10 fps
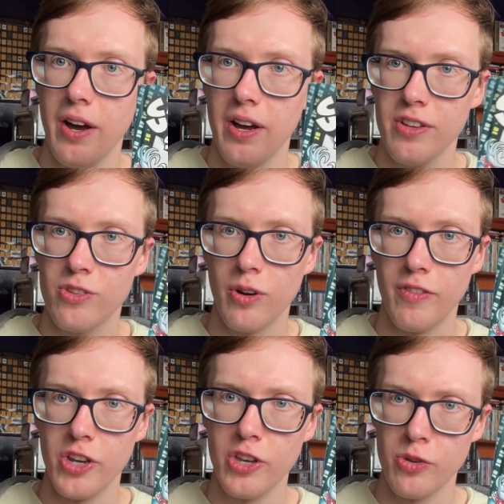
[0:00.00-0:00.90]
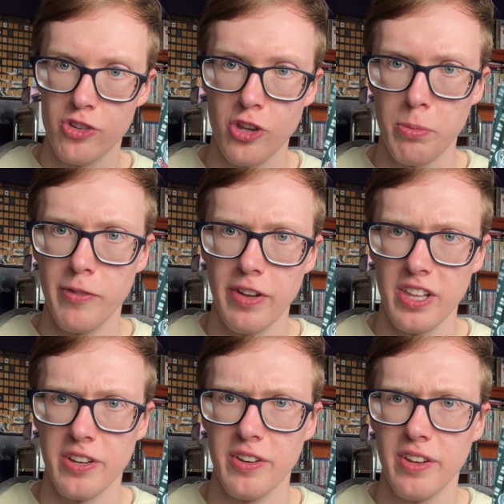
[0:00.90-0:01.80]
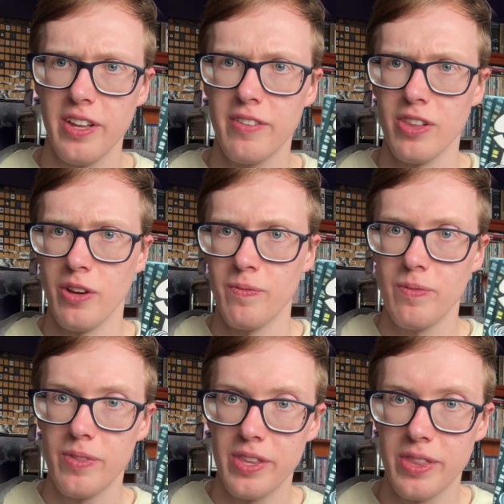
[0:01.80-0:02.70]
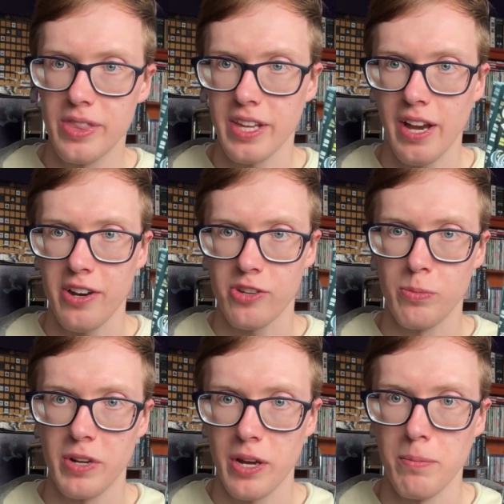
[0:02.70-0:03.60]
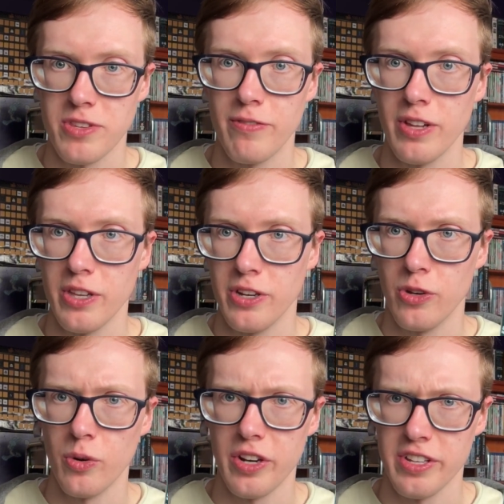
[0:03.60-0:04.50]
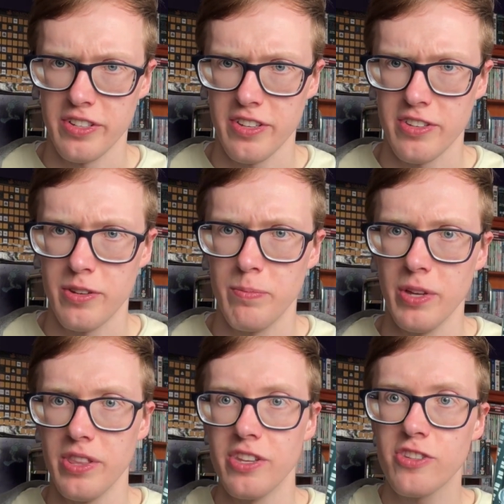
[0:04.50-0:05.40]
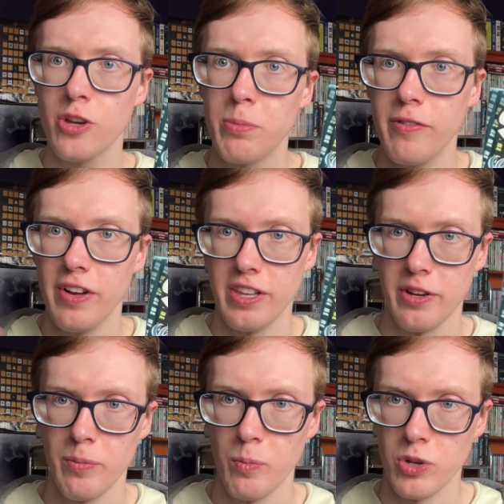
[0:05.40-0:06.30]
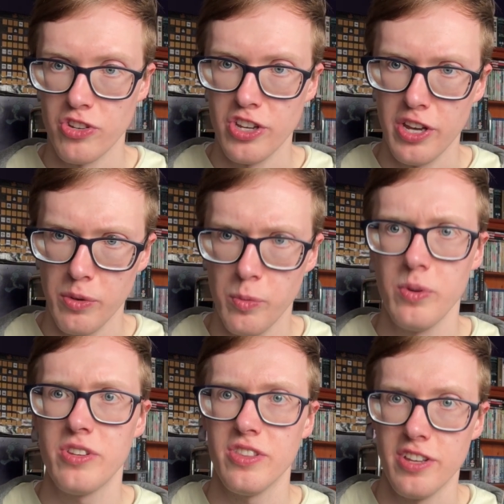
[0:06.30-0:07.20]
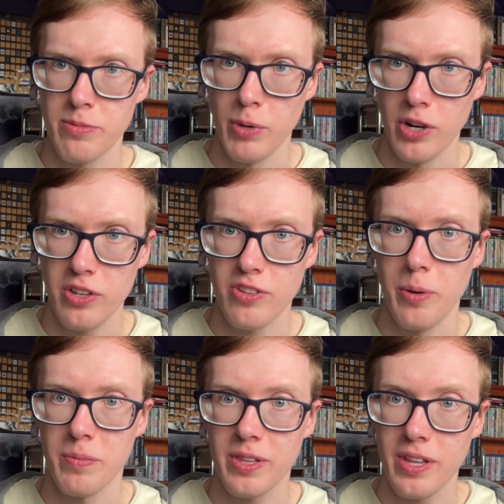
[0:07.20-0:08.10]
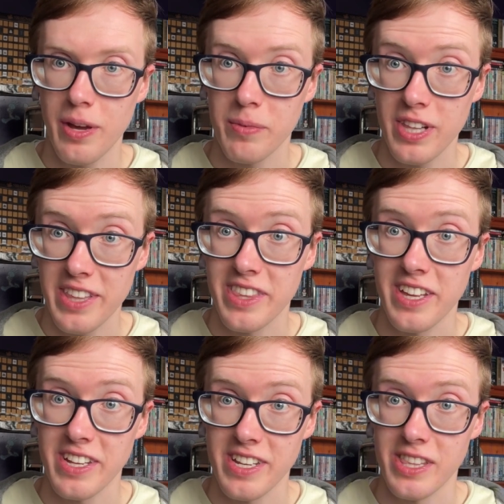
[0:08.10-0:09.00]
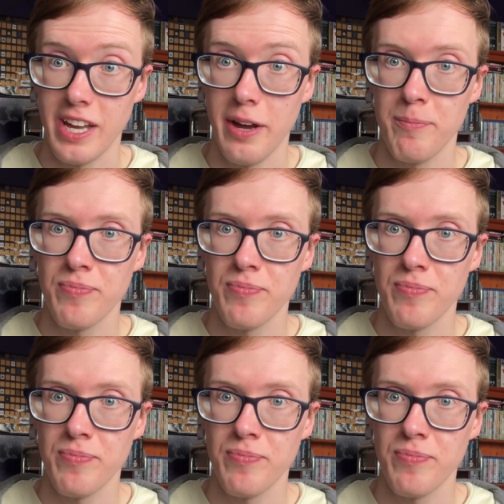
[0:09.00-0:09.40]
sort of a new supervillain, even though the character who becomes the villain had already existed. But the supervillain was new to this book, so I'm glad they did that,